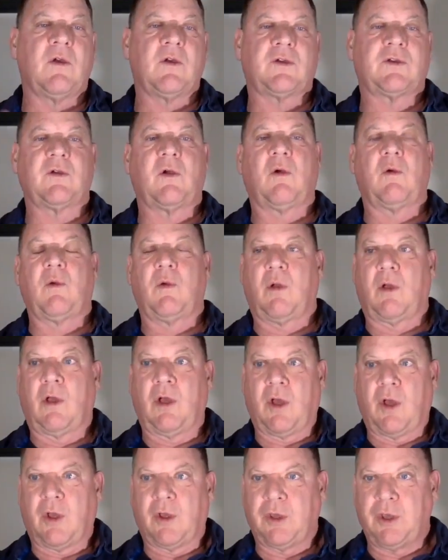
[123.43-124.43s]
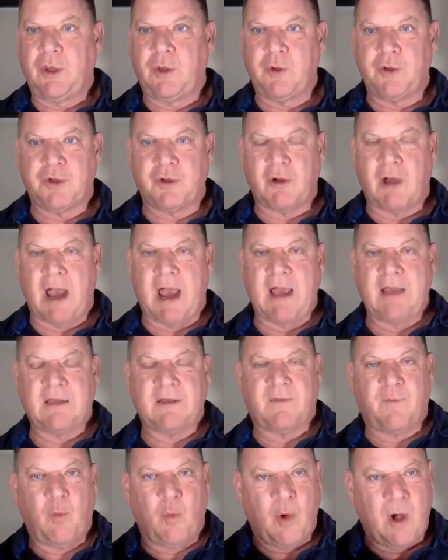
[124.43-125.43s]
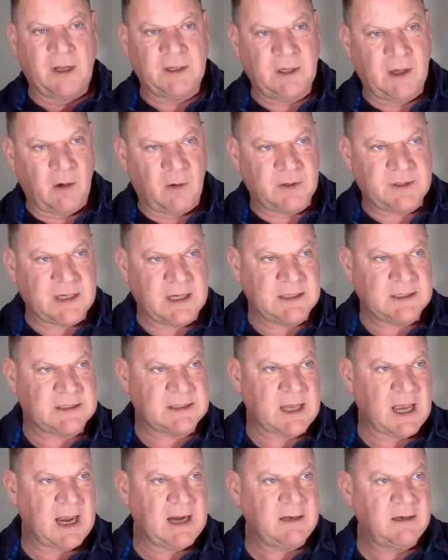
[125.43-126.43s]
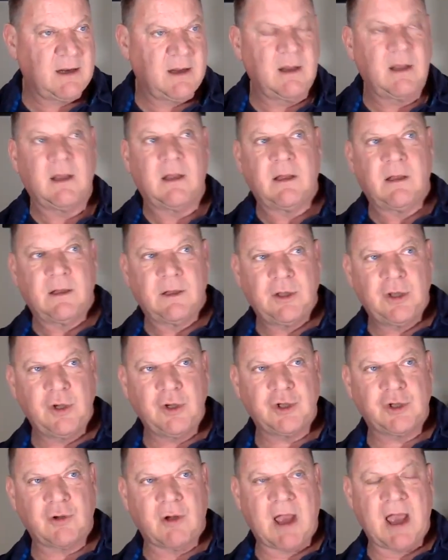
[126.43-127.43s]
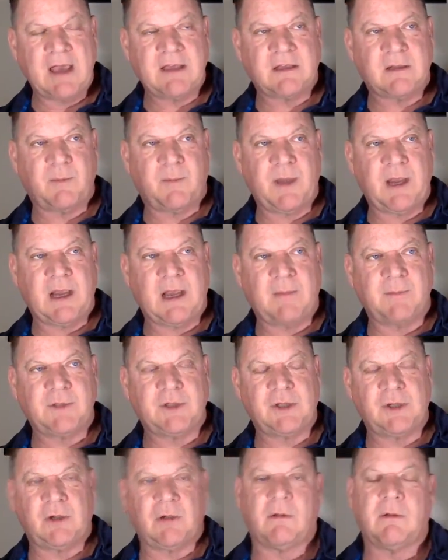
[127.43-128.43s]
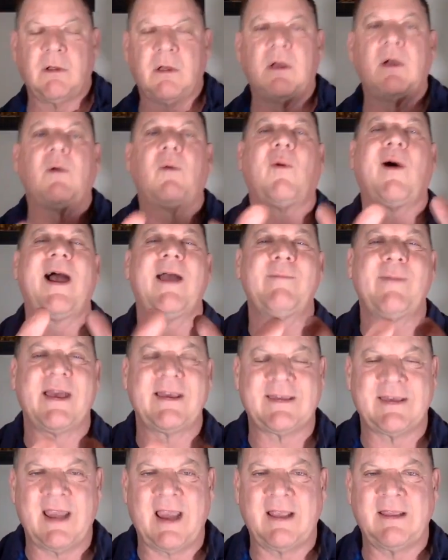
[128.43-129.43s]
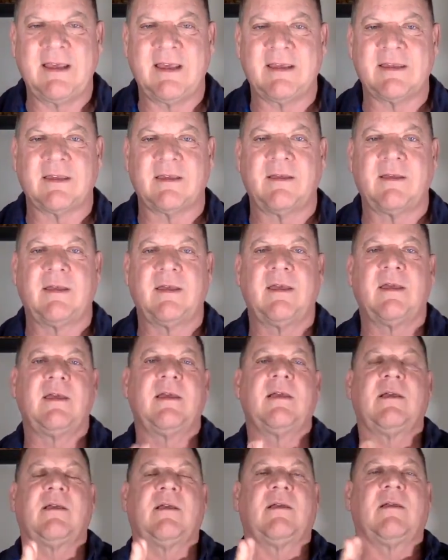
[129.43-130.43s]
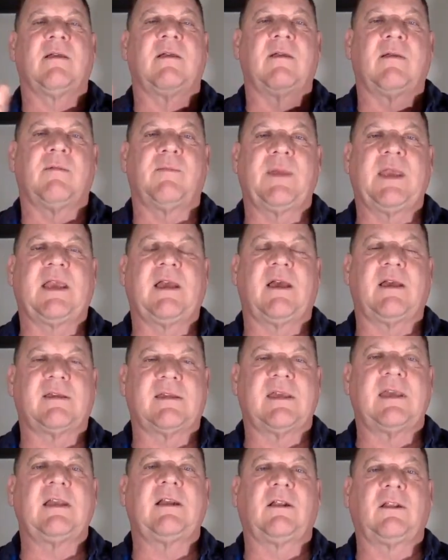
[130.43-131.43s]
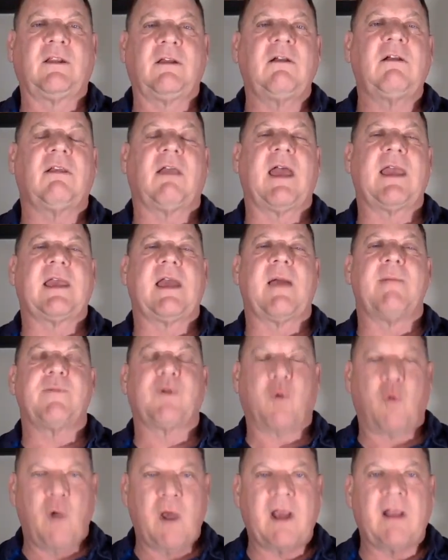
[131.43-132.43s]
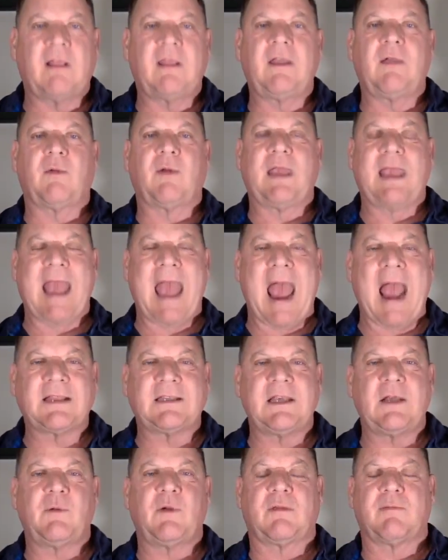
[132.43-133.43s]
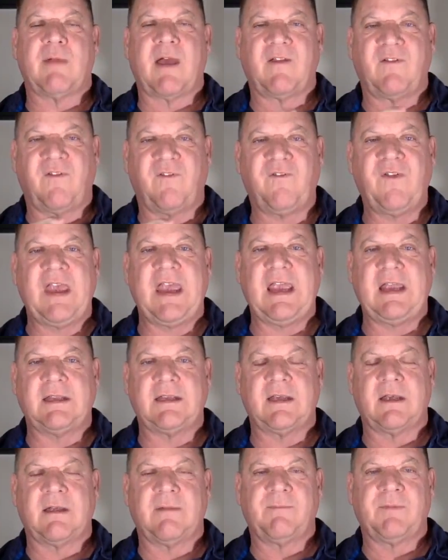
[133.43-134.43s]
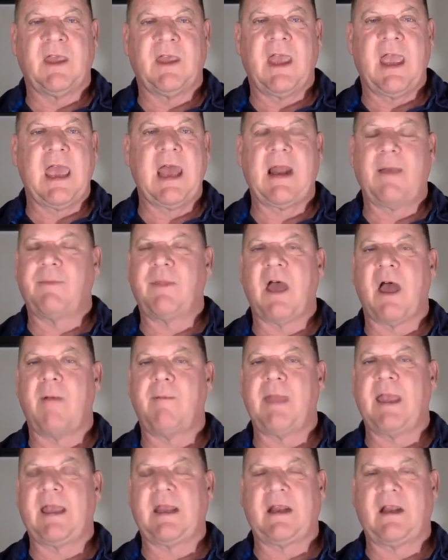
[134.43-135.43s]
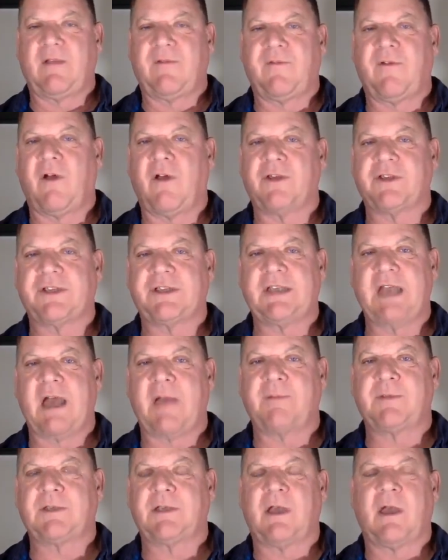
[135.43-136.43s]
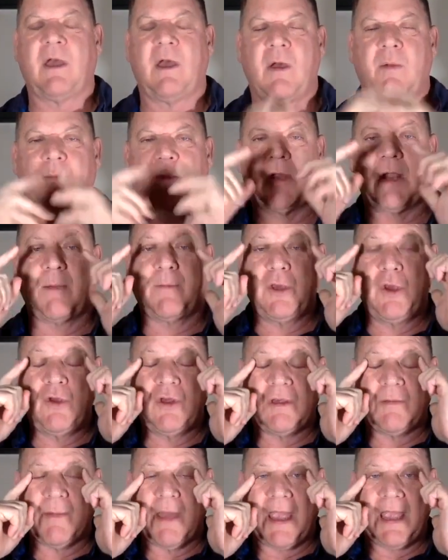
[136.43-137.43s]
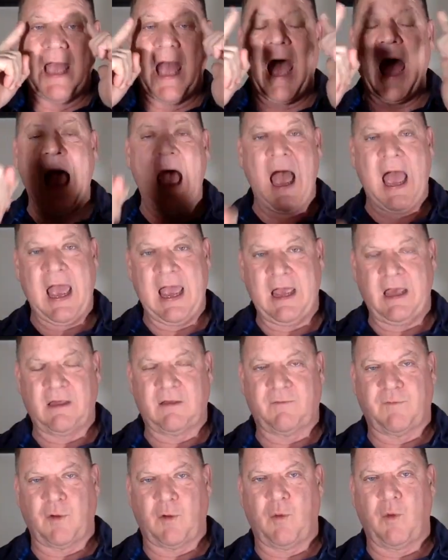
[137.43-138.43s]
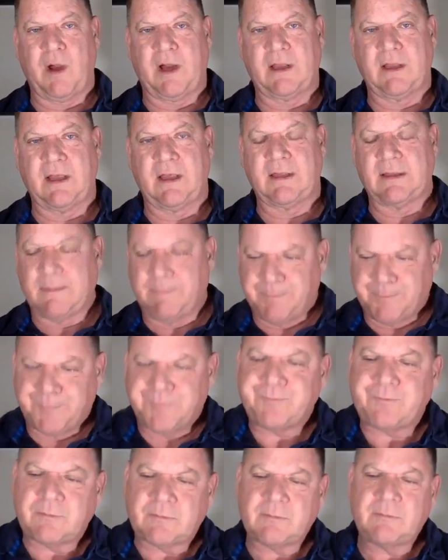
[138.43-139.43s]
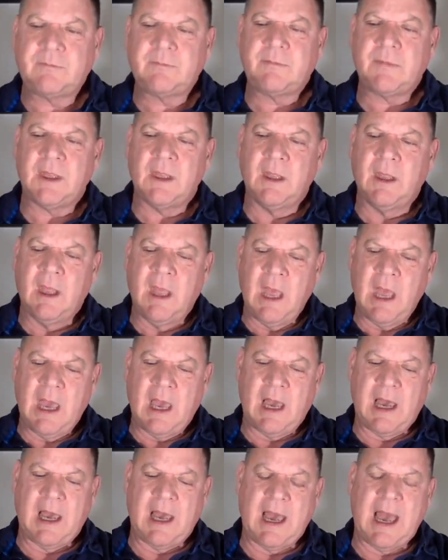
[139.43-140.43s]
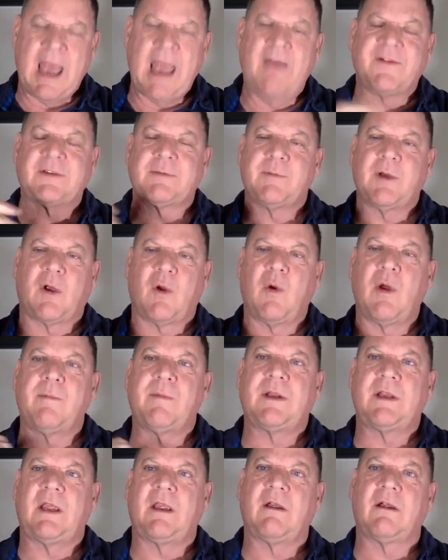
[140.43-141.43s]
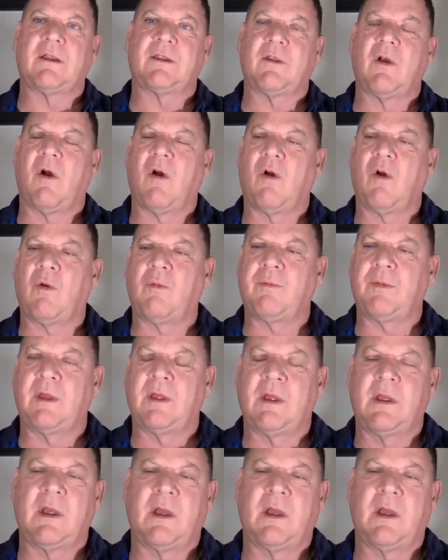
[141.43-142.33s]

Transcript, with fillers: So use your eyes. If one goes inside, use your eyes to pick up two. Why am I saying this? Because it'll look like I'm quickly reacting with my feet and I'm not making any false steps, but I'm using my eyes for quickness. Uh, I have some equipment here at the home.